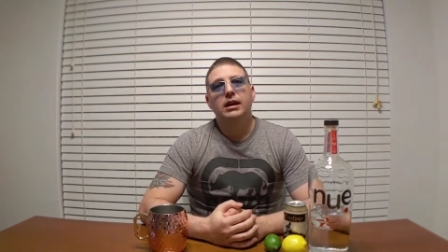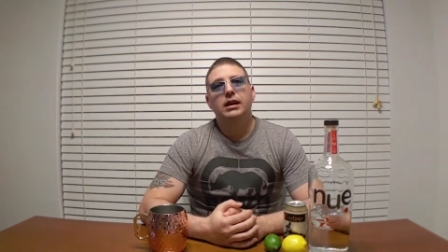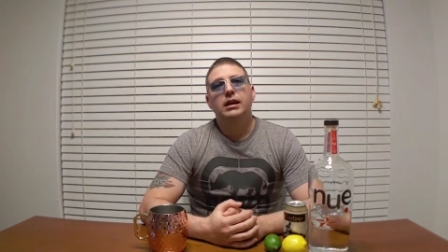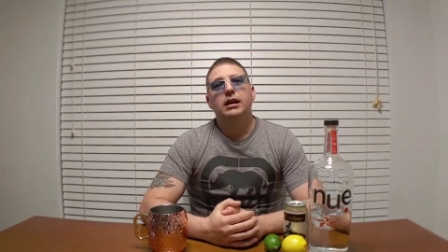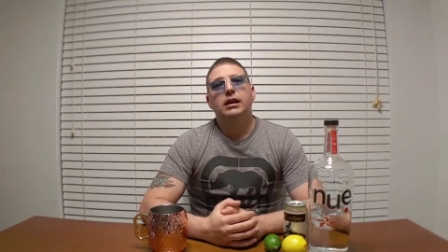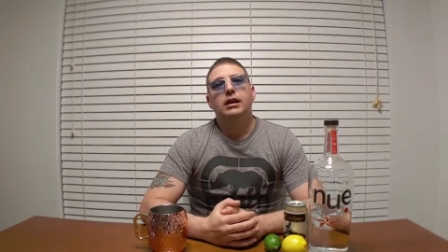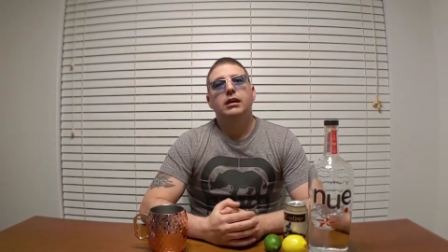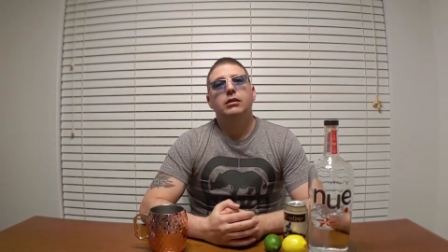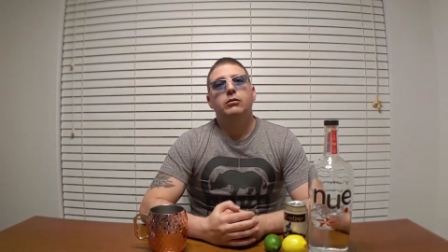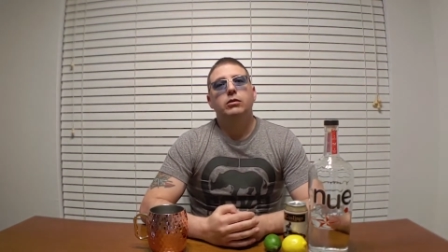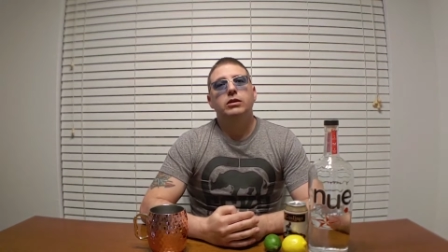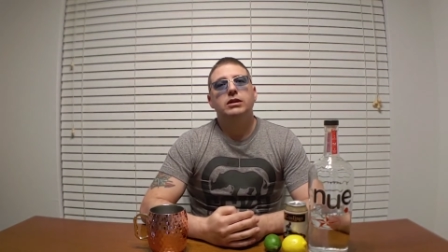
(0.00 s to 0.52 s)

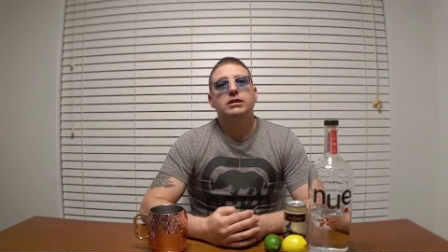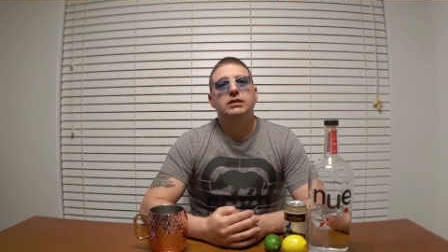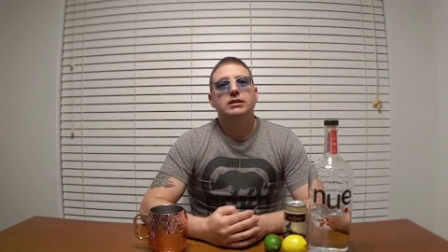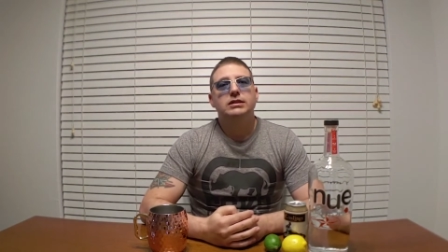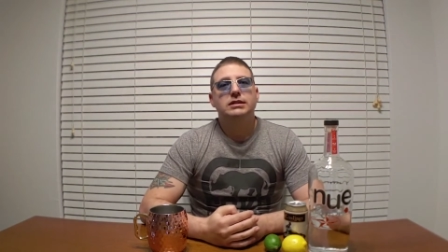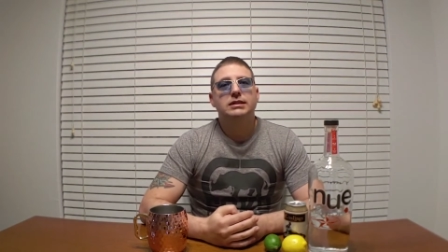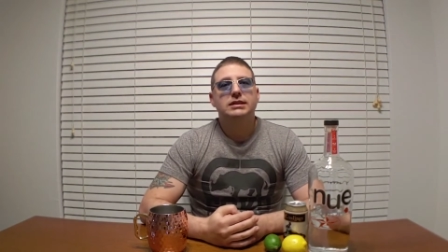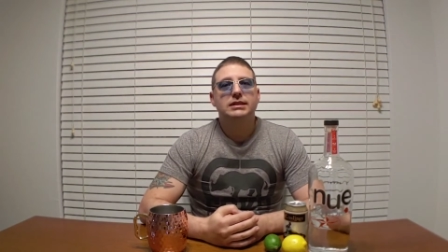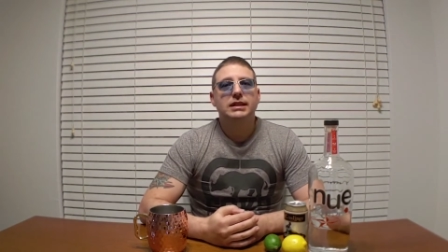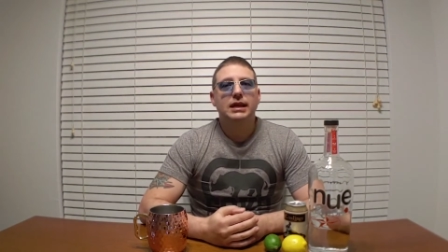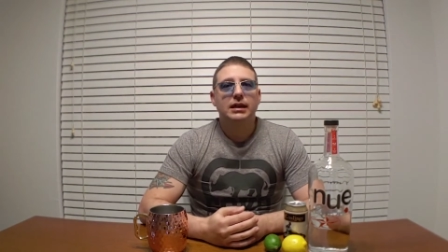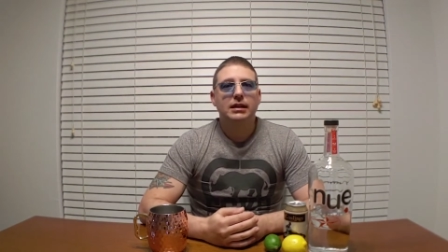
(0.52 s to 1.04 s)
it was
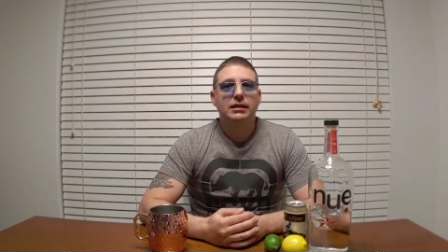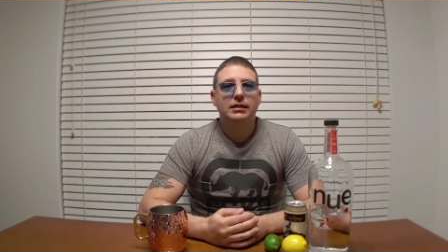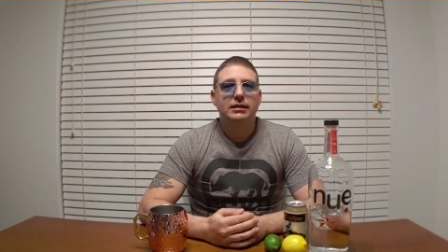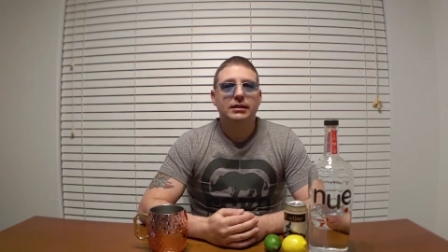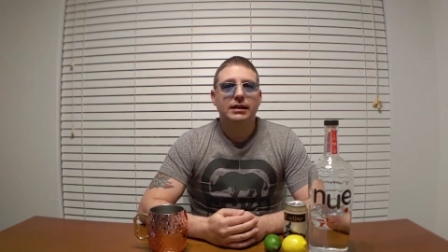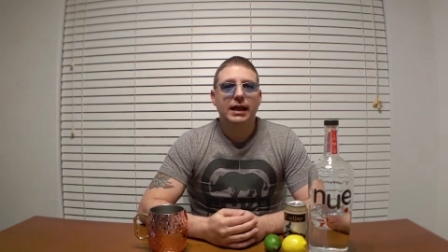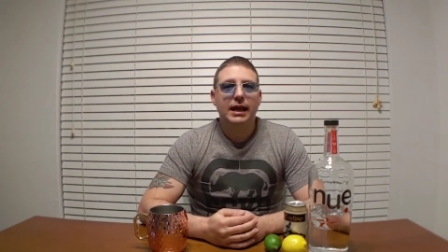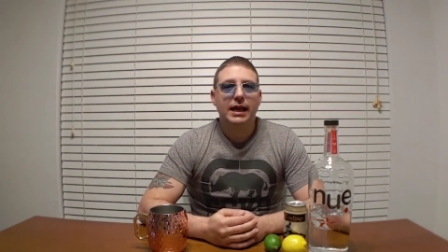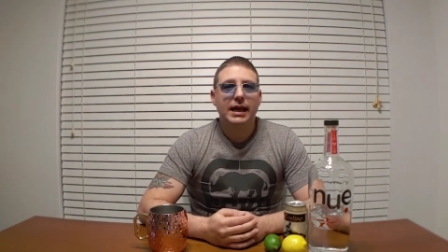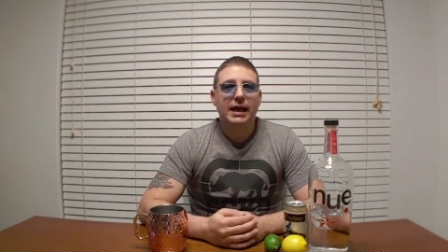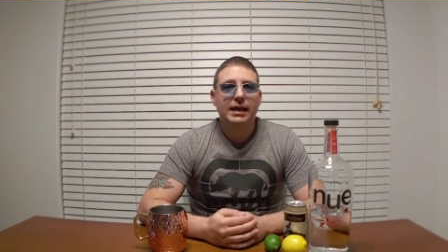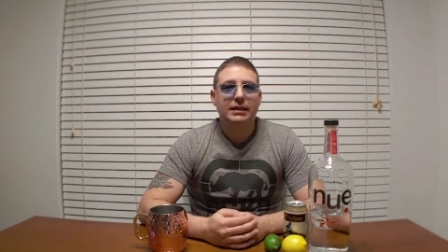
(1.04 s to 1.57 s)
said
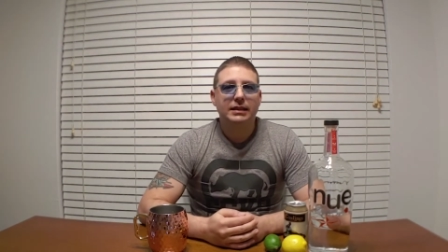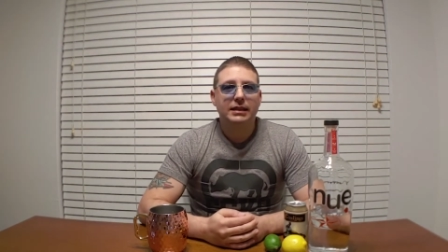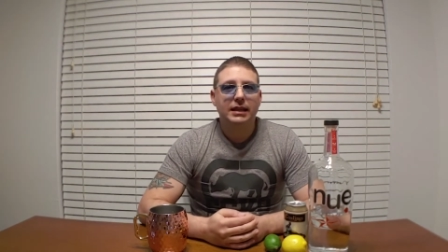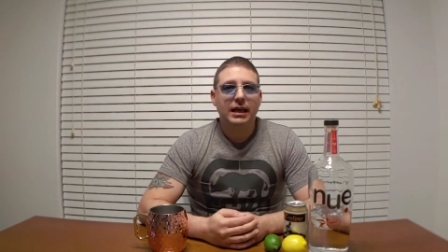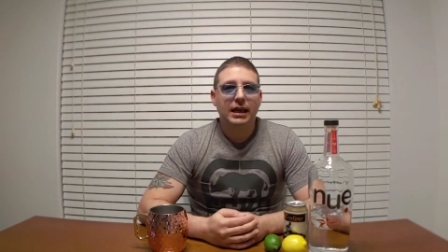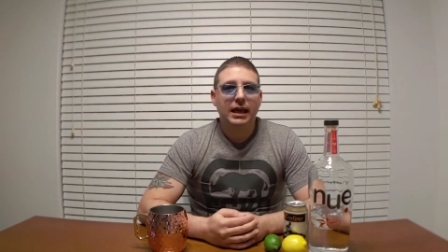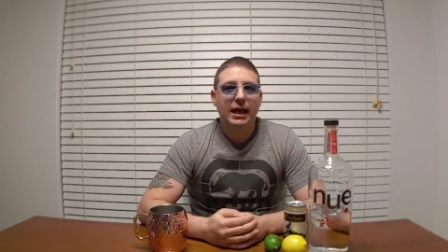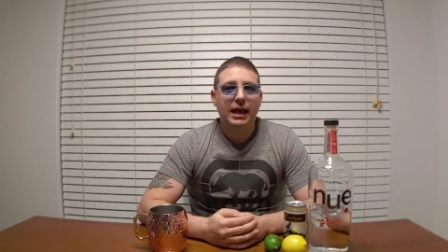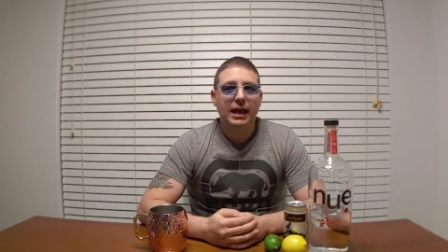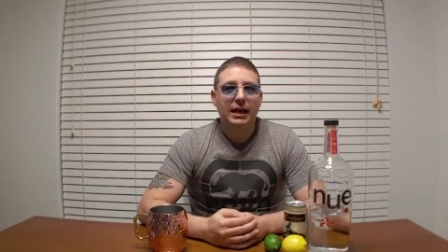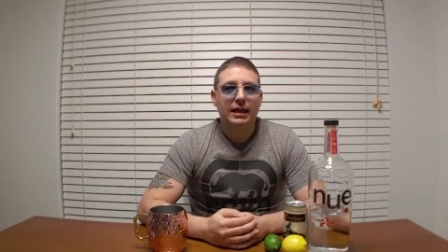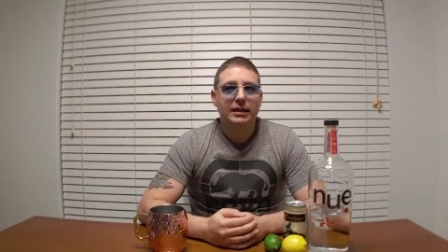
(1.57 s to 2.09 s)
that they
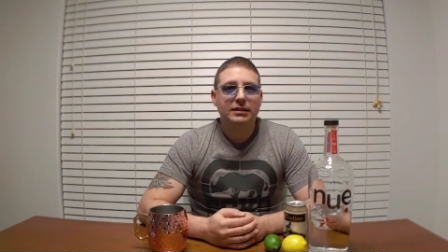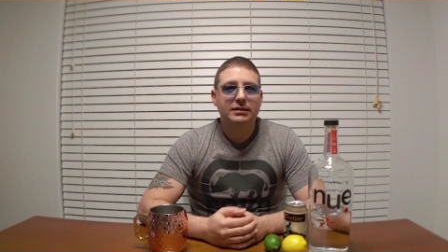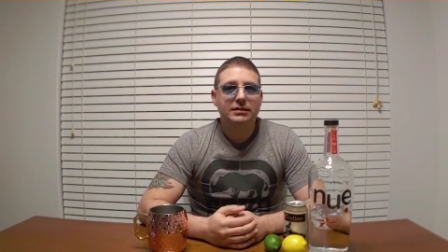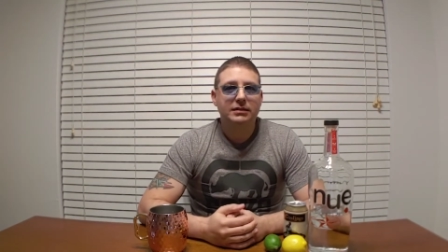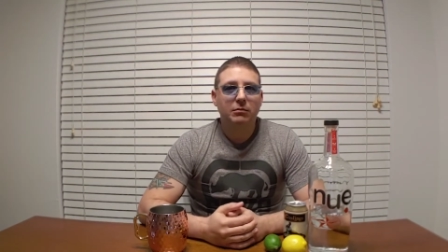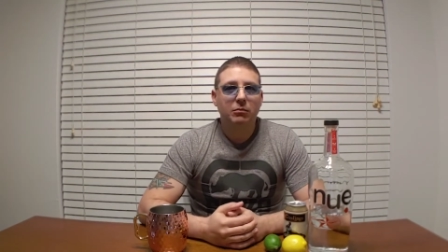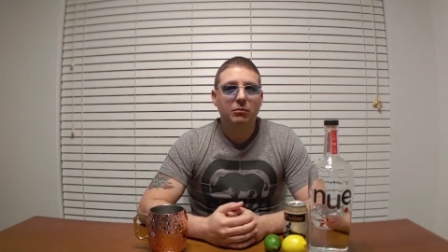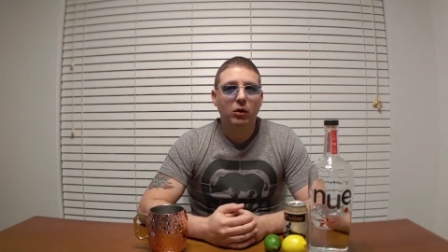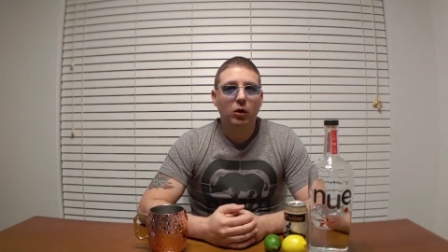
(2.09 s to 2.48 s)
had some